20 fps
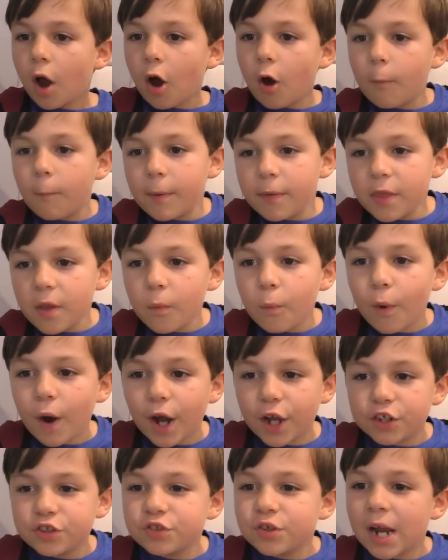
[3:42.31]
Open the
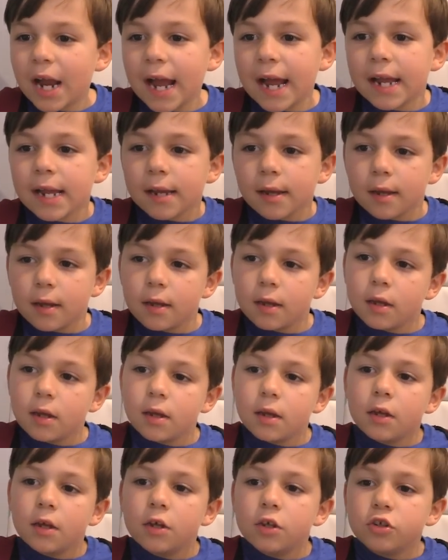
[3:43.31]
wand tray.
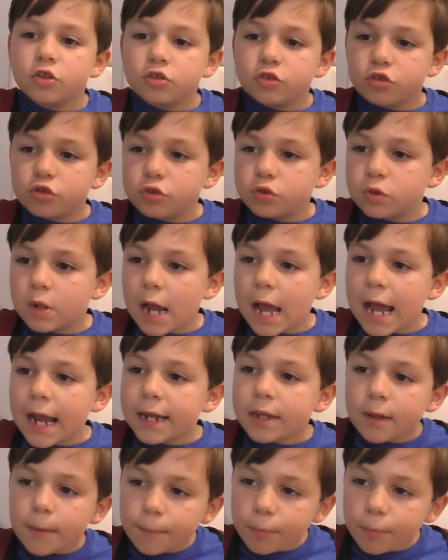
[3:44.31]
Drag the